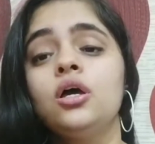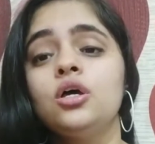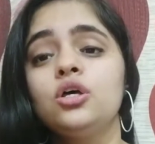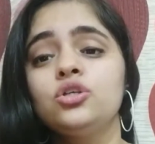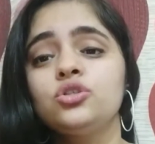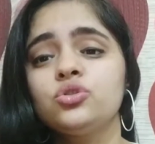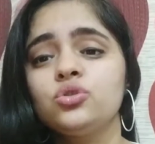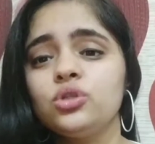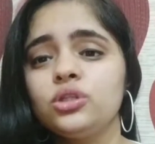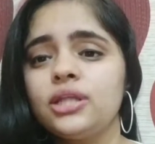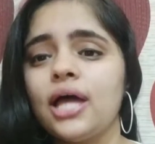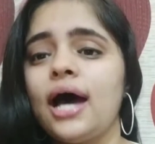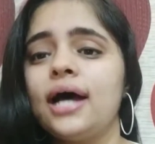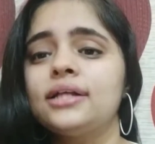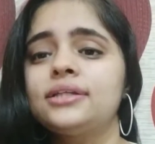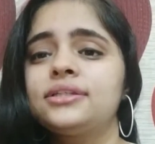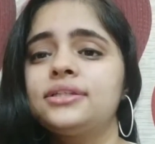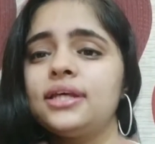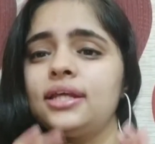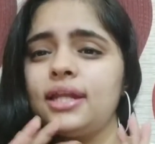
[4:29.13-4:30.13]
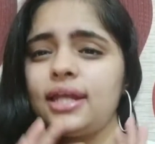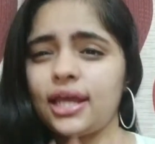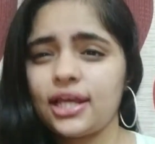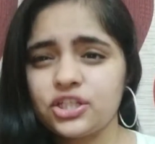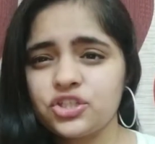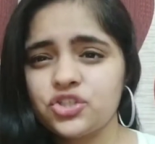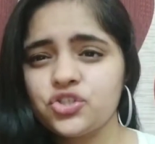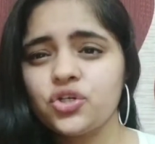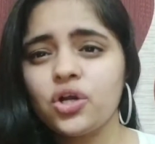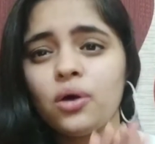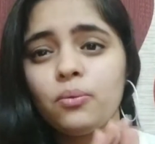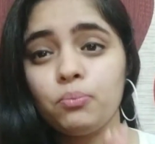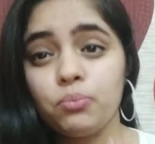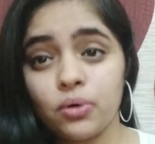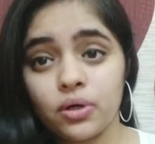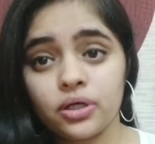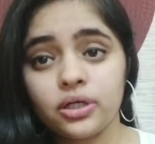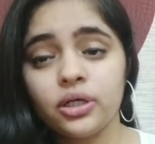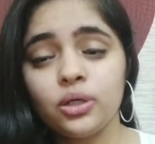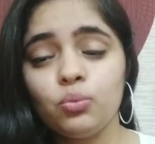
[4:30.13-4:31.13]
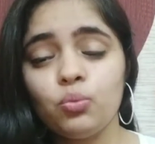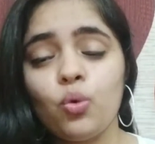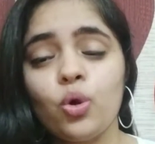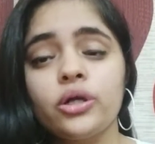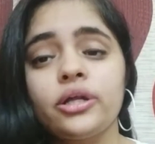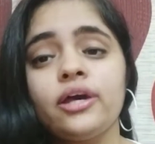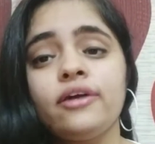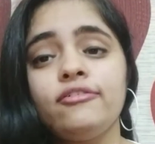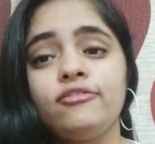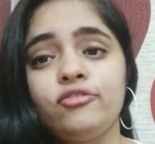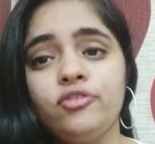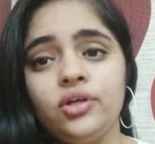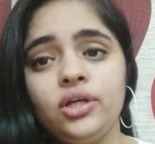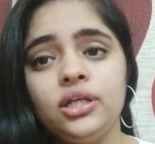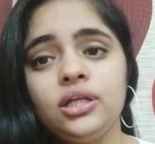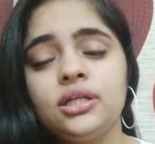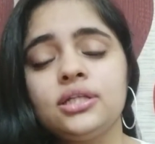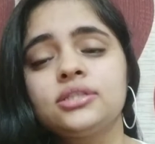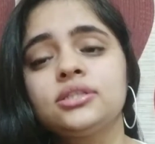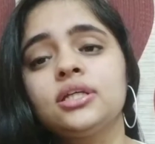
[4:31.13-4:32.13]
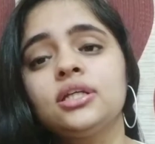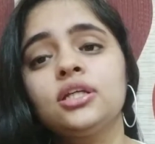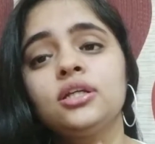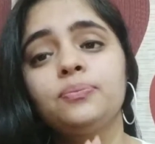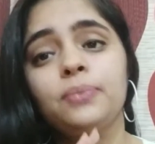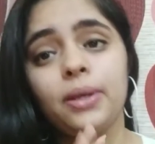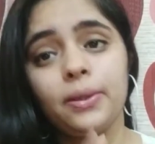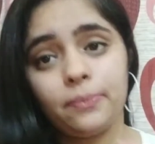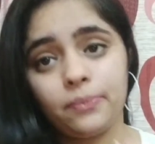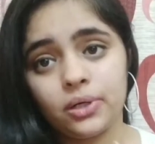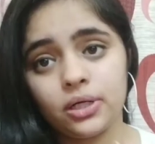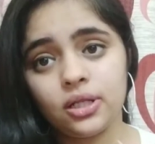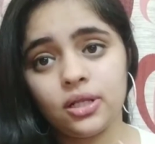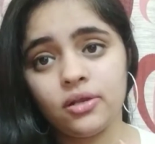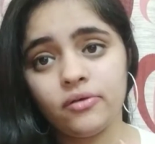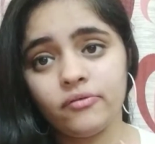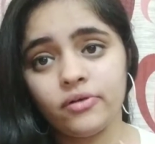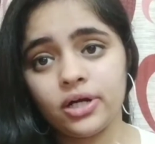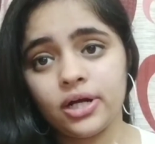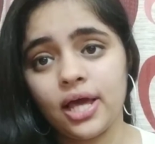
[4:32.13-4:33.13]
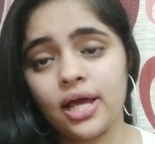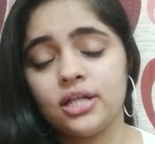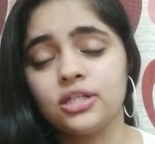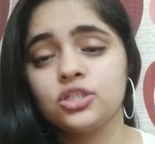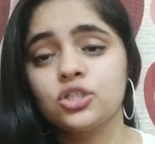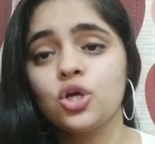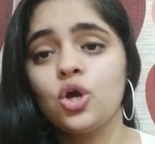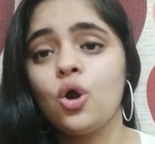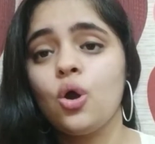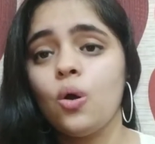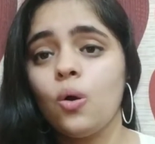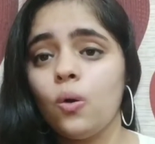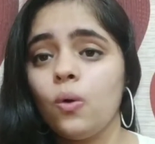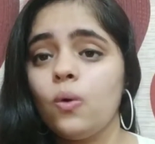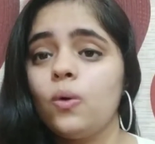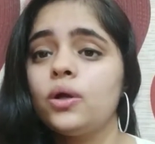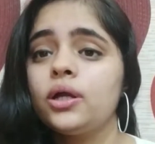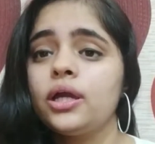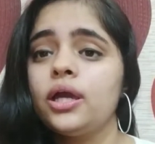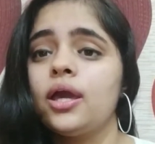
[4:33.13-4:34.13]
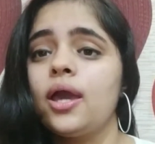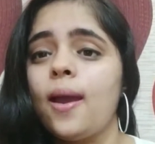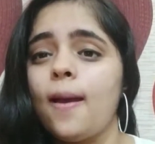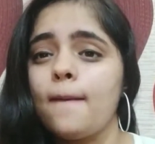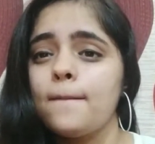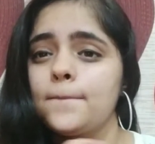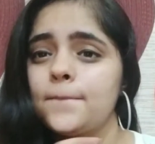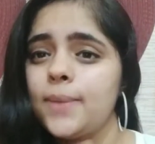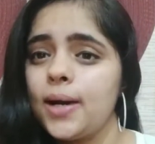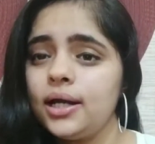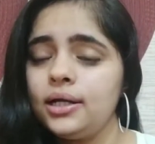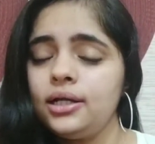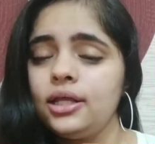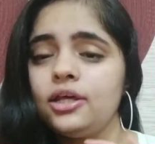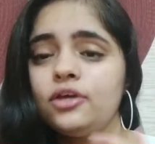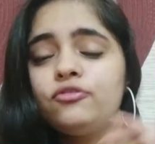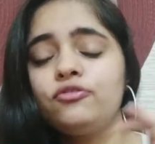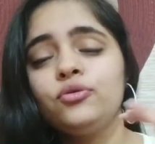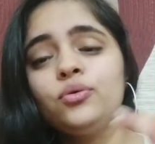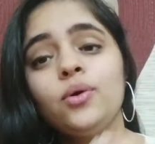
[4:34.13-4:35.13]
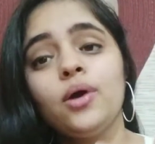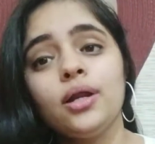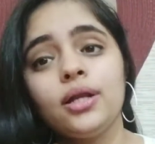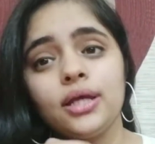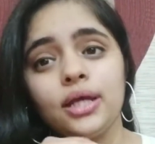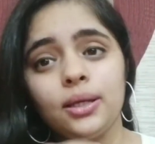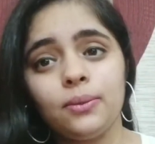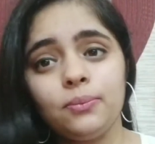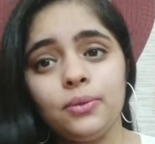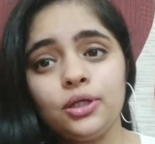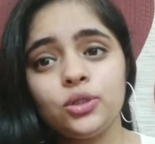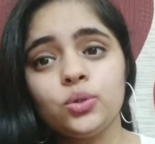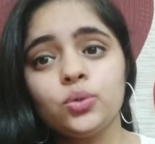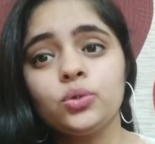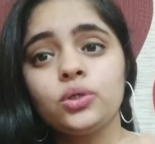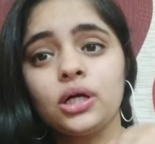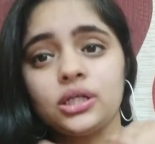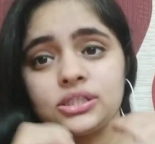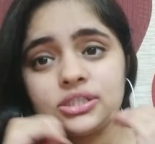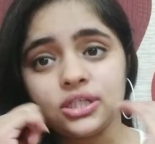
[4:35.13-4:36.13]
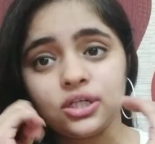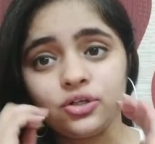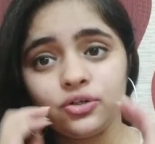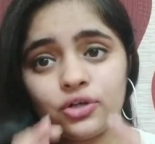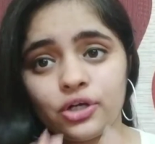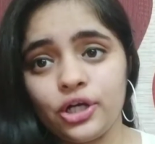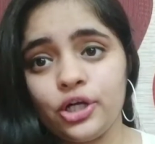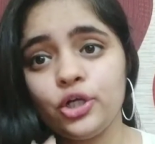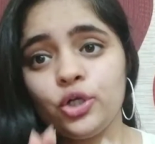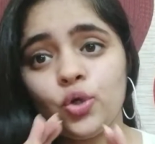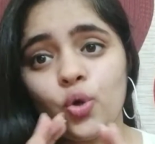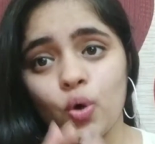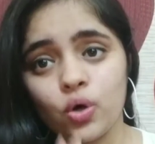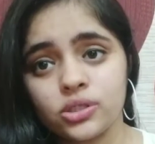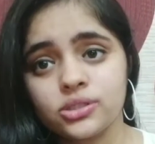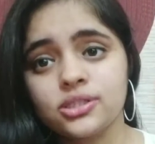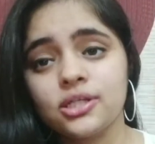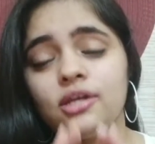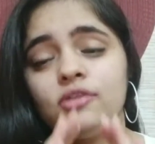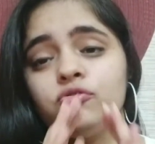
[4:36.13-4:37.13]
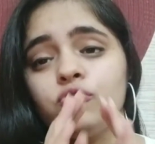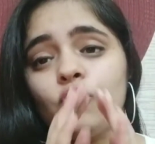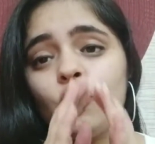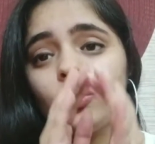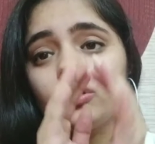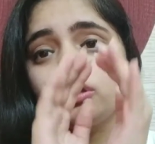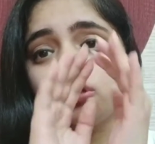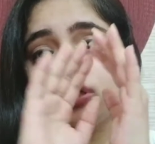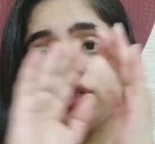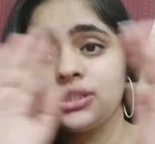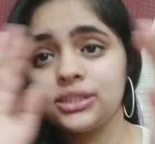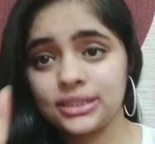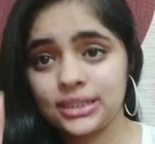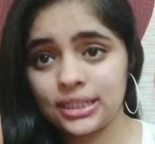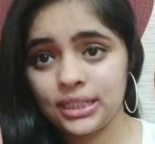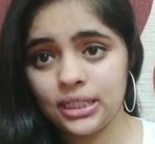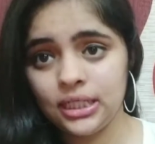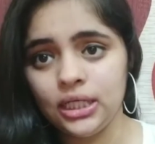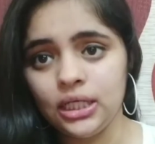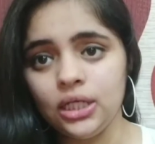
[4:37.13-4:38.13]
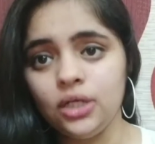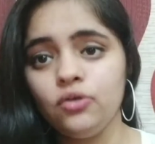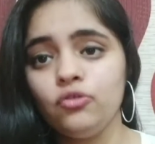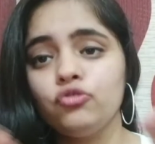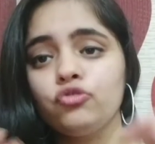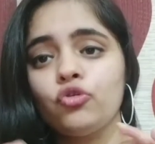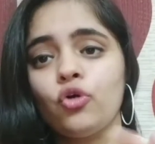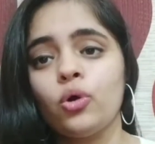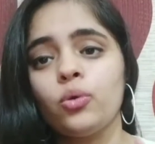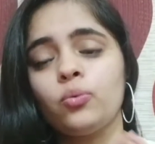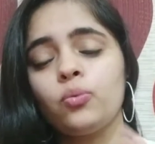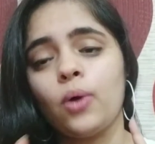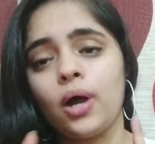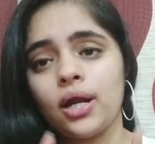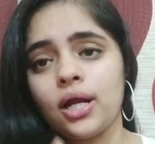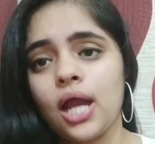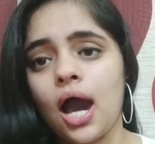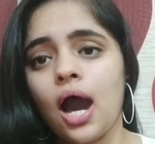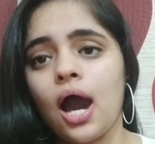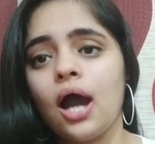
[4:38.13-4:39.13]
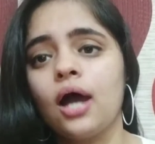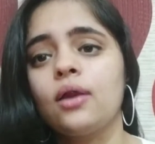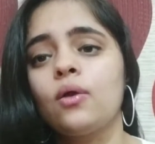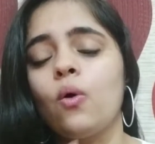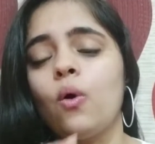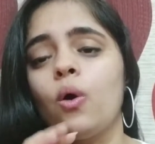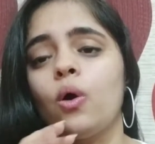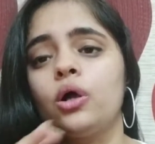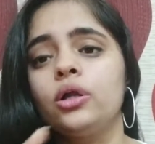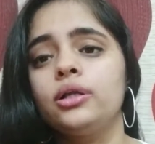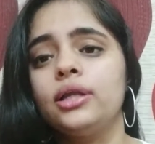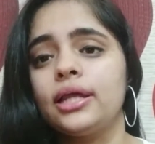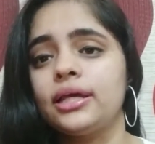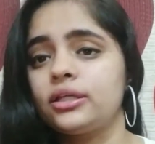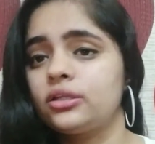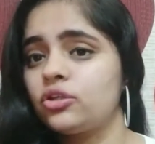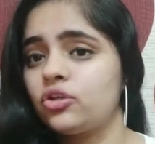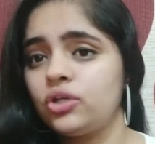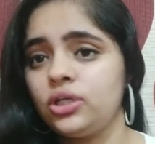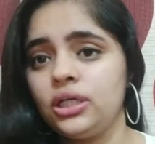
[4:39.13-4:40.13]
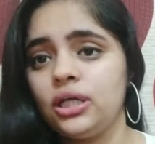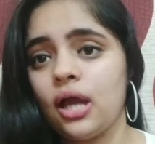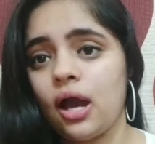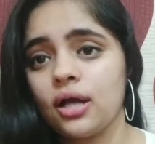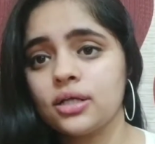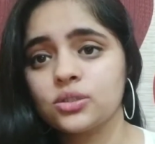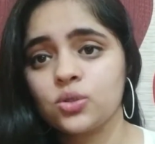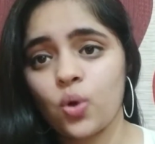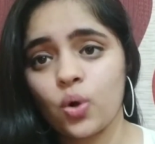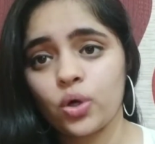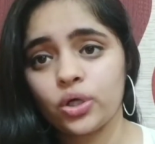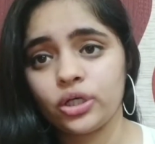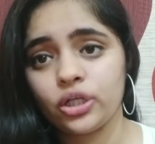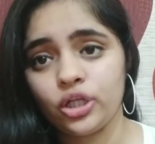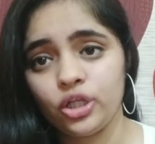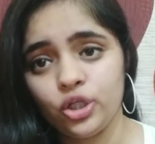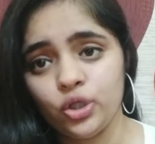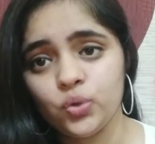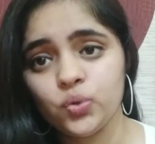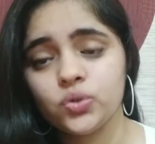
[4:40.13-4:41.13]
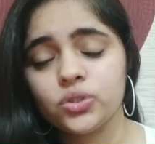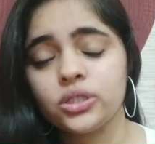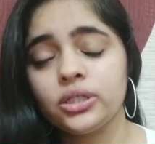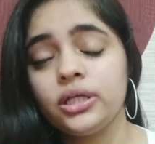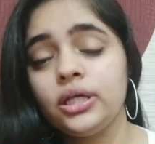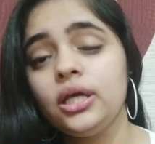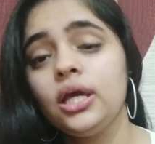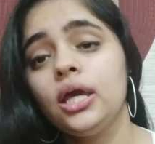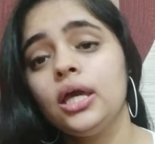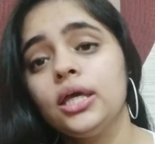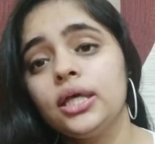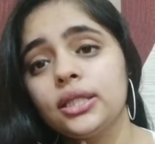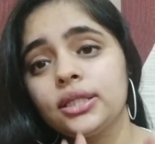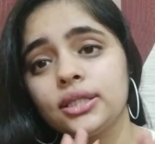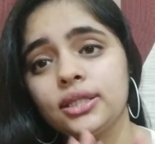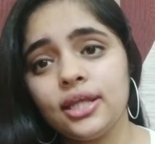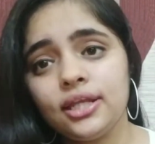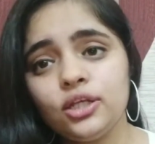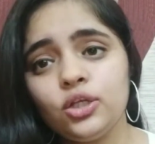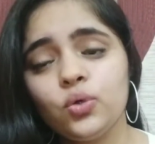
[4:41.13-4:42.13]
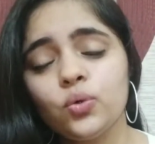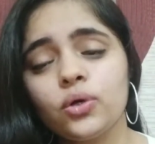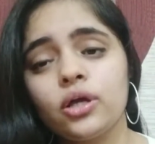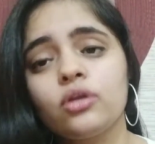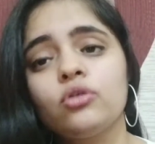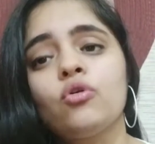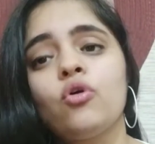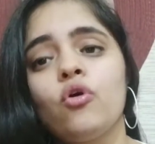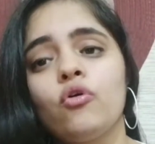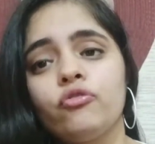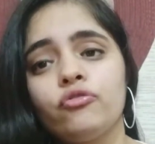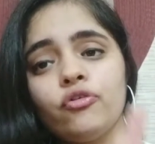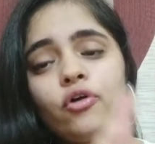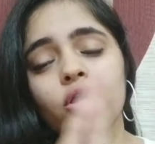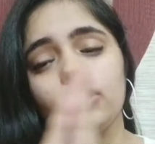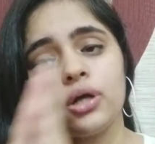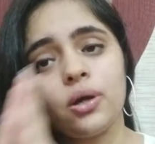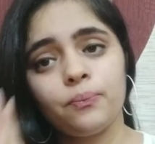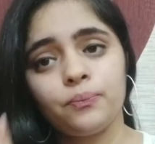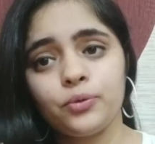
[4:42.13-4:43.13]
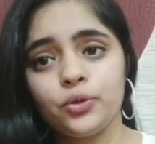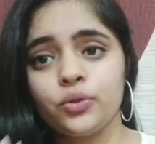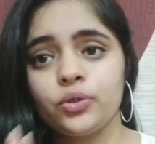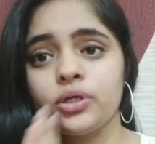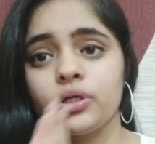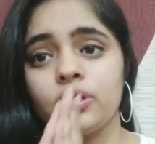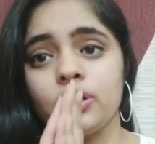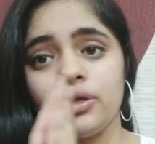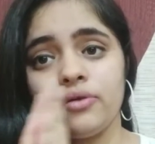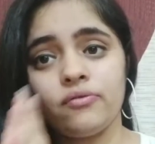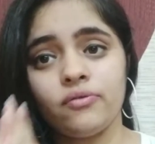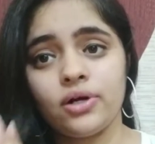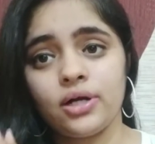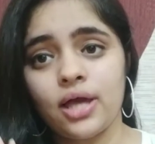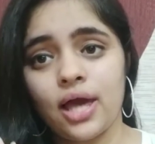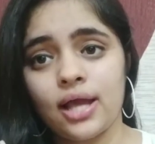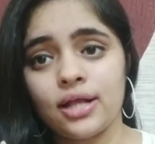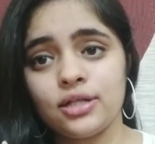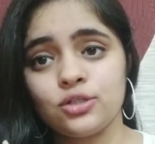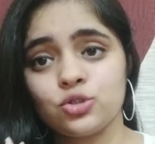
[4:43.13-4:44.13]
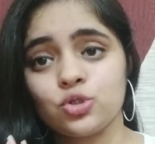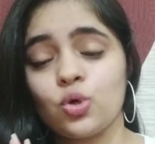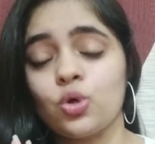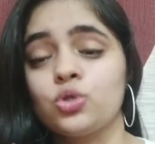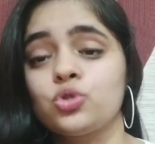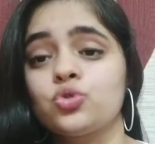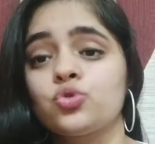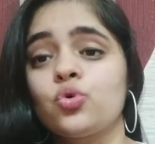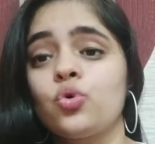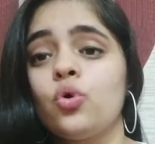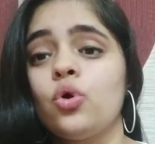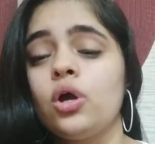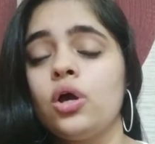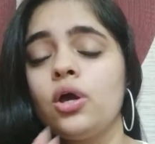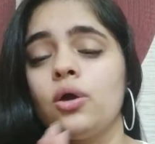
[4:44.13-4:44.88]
So that's an extra burden what I feel is in paper delivered IELTS. Okay, but if you are able to concentrate yourself on the screen for 1 hour or like 3 hours continuously, then you can go for computer delivered IELTS also.